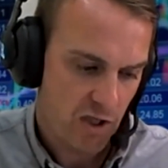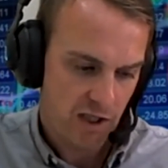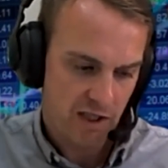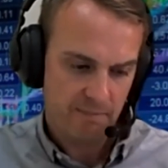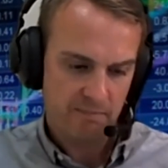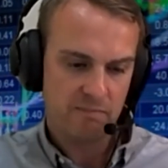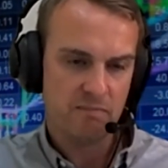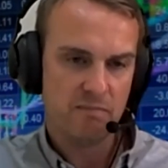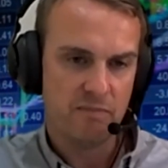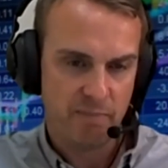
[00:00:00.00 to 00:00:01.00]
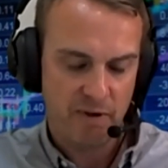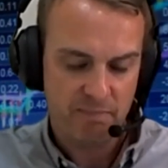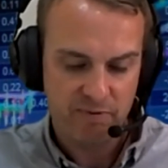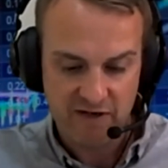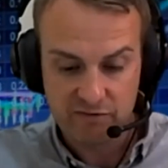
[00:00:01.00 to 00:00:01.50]
the
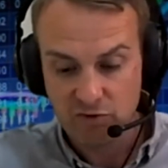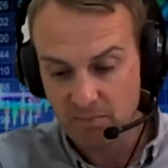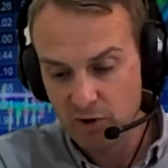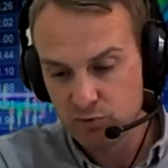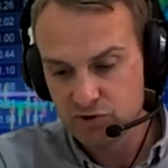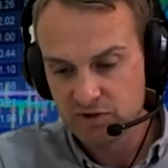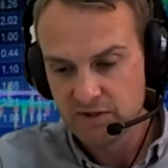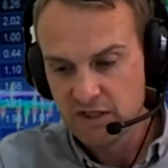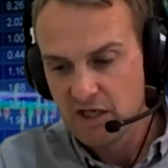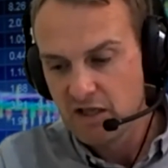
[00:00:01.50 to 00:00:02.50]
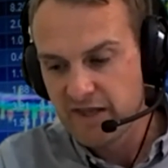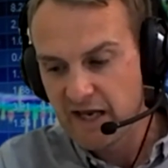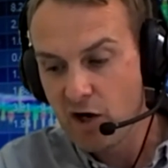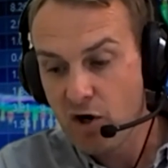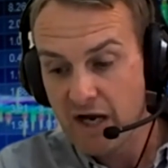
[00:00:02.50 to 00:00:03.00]
bond provider Utmost,
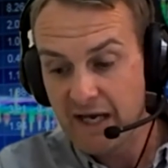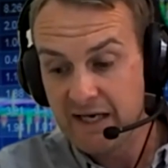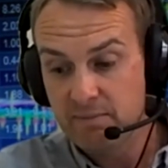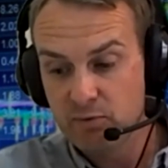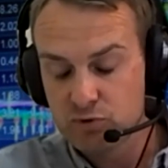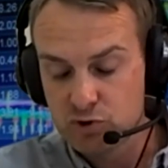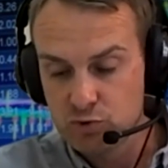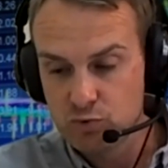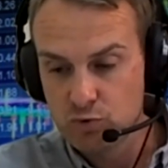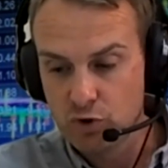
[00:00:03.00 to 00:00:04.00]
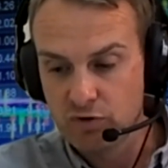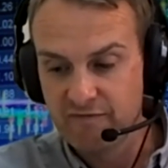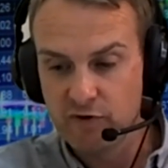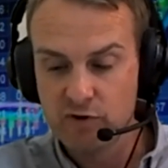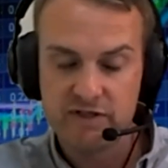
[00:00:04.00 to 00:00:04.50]
they are able to
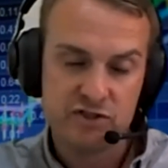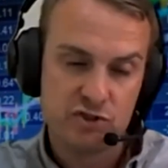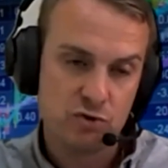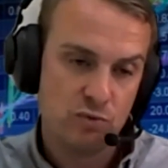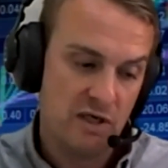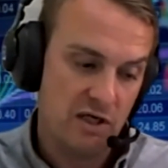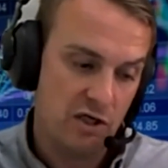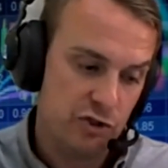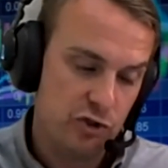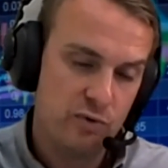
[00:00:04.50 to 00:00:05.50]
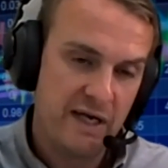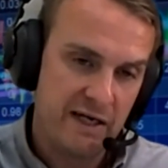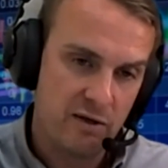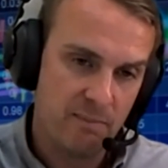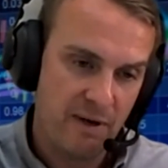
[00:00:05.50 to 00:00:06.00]
convert this to a
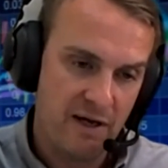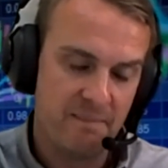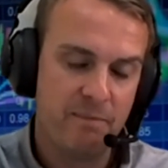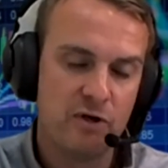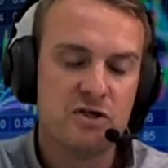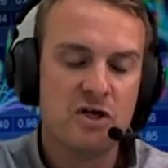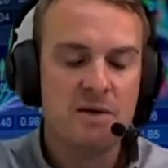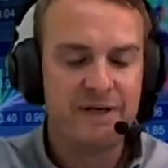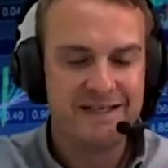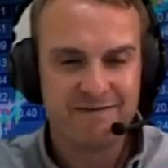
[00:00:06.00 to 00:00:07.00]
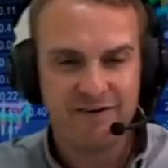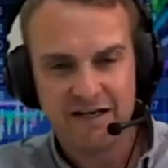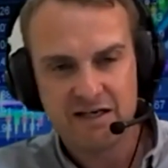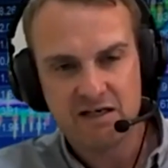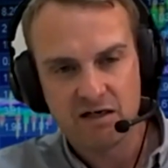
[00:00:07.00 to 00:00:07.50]
UK compliant bond, but it's a
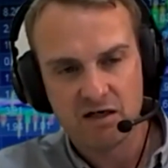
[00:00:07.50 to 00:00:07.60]
very